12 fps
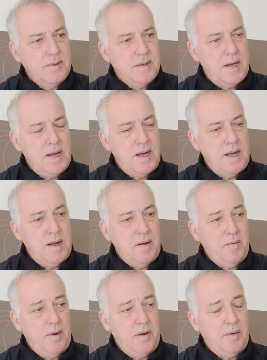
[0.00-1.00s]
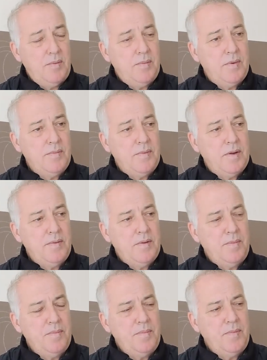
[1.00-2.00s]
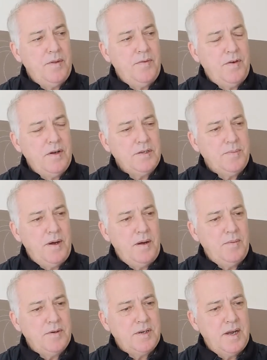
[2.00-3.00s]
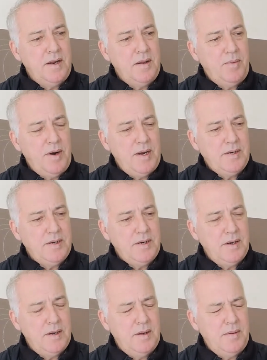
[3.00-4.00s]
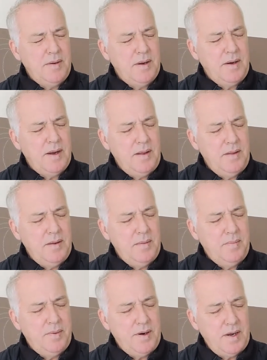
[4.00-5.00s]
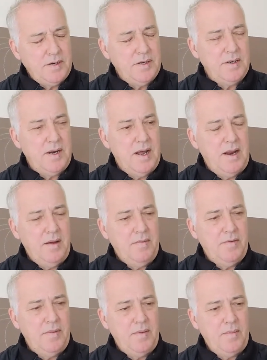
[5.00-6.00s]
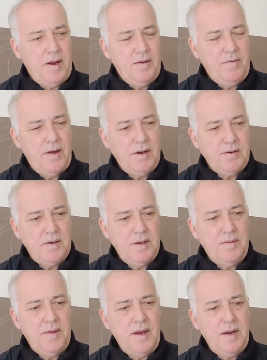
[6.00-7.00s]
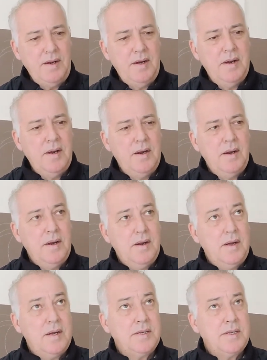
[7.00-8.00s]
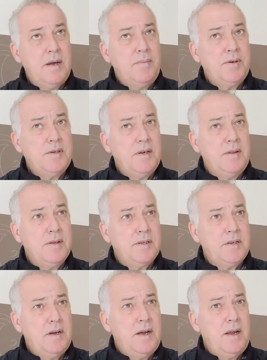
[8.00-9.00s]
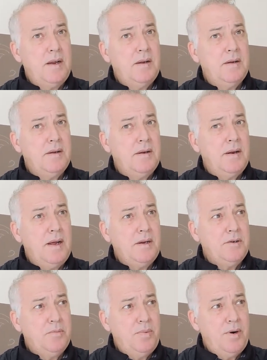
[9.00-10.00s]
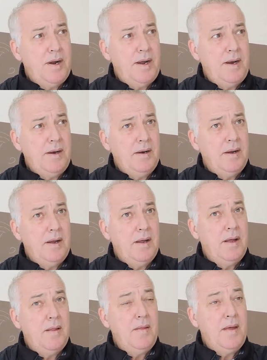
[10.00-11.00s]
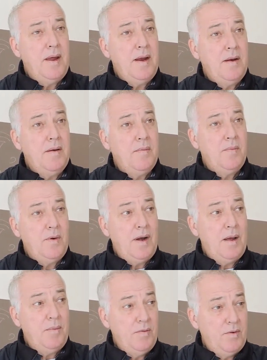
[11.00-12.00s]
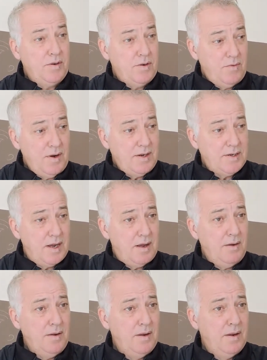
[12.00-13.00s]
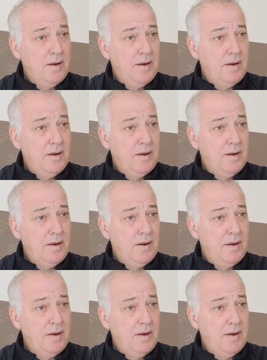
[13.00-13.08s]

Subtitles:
Well, the first part was getting the brand, getting the production together from the manufacturer, then establishing the site, the actual brand, and then we now move on to retail.